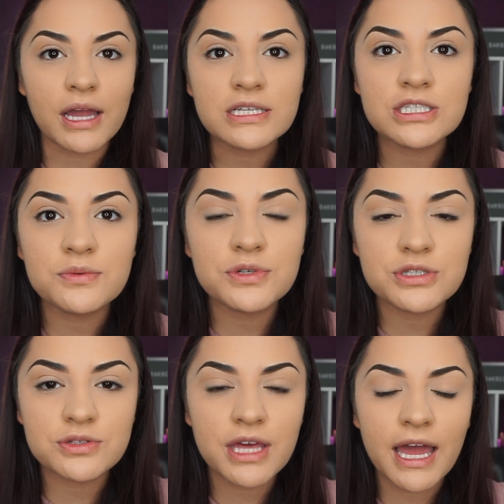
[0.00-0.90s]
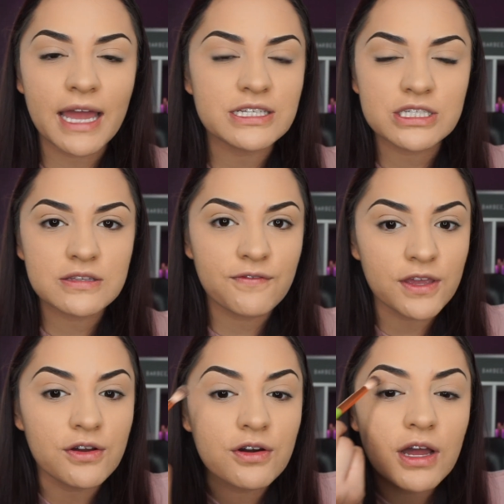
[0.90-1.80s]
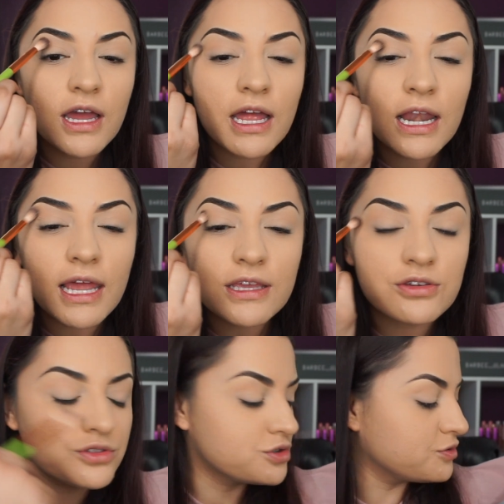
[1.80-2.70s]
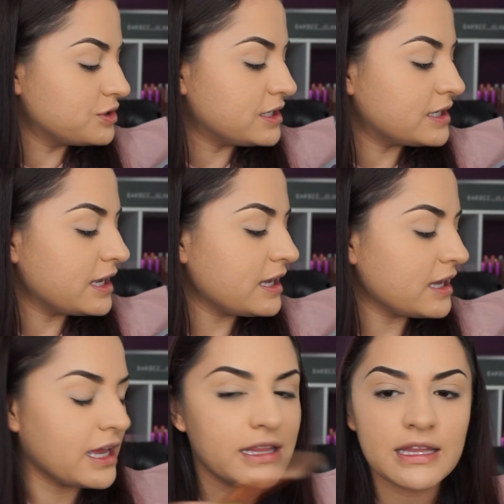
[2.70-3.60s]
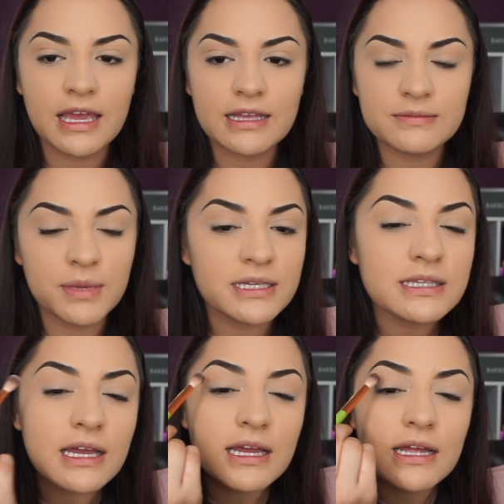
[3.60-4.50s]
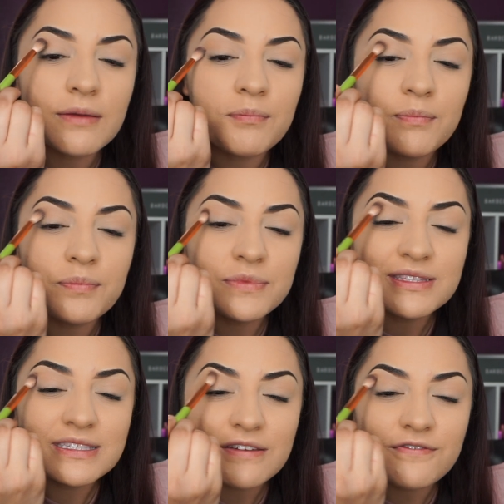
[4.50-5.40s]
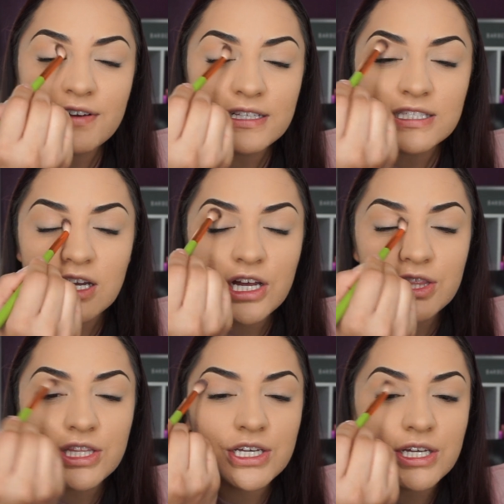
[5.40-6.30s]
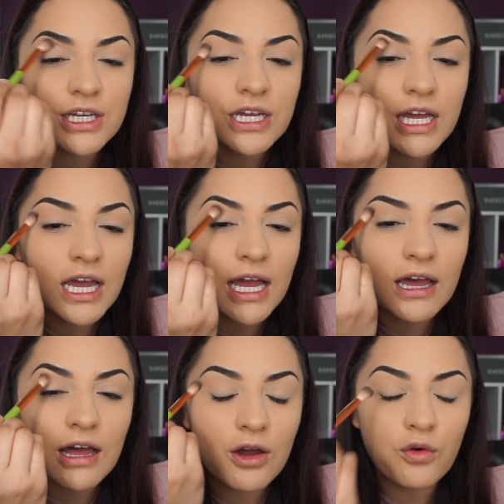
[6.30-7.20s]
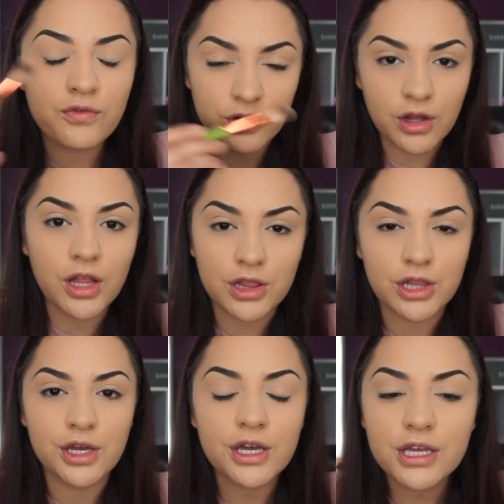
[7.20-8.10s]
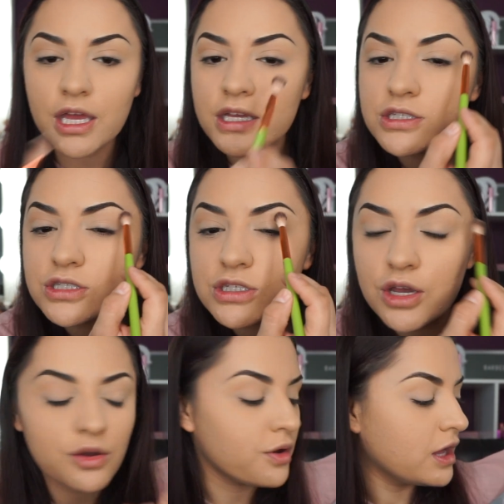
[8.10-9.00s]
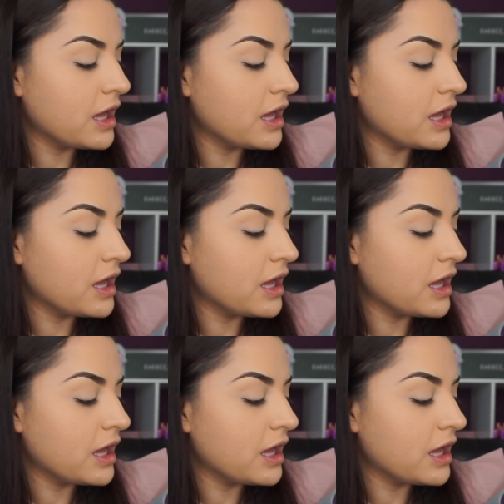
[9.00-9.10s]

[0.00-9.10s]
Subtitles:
she would do that. I just feel like you do need it, and it makes a difference on the overall look. So